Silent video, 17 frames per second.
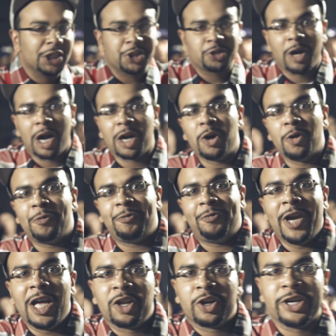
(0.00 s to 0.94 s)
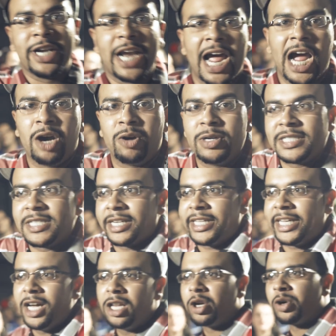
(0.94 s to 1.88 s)
the struggle filler now, it's a
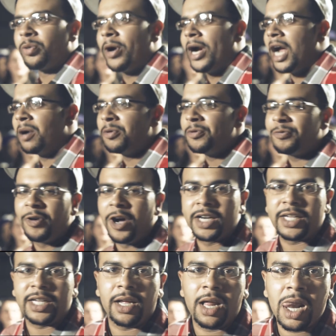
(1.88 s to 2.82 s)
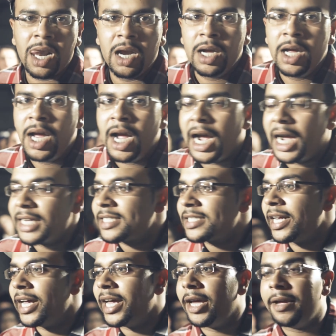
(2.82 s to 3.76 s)
killer round. Well, fuck it. I
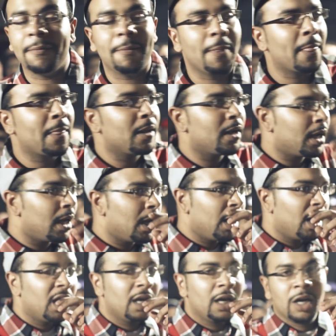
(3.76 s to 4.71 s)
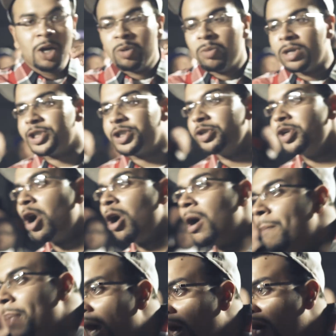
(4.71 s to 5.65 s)
said, what you know
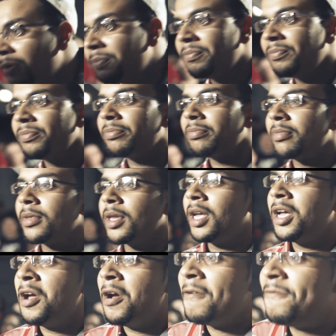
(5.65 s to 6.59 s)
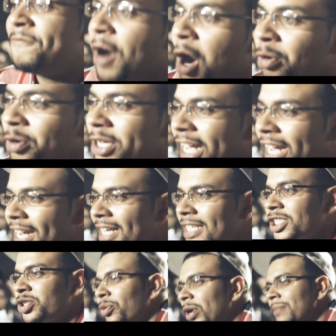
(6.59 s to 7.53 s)
about 4
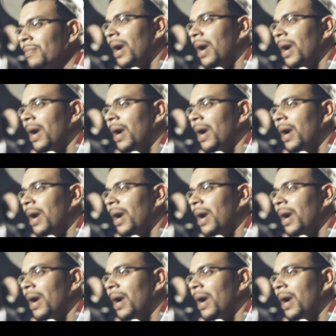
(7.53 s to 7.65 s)
kids, 3